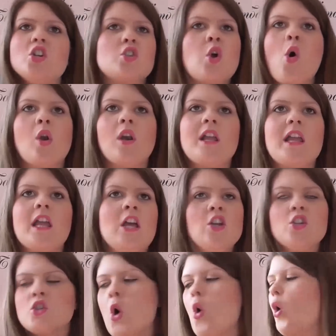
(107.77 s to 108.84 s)
Totally,
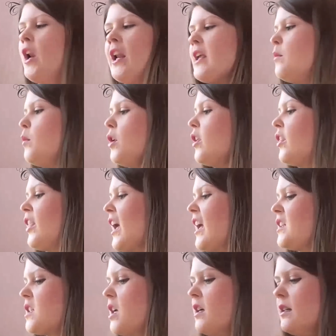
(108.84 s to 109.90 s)
totally worth
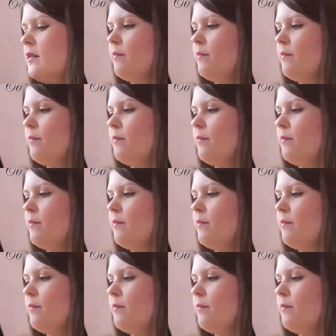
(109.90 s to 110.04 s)
it.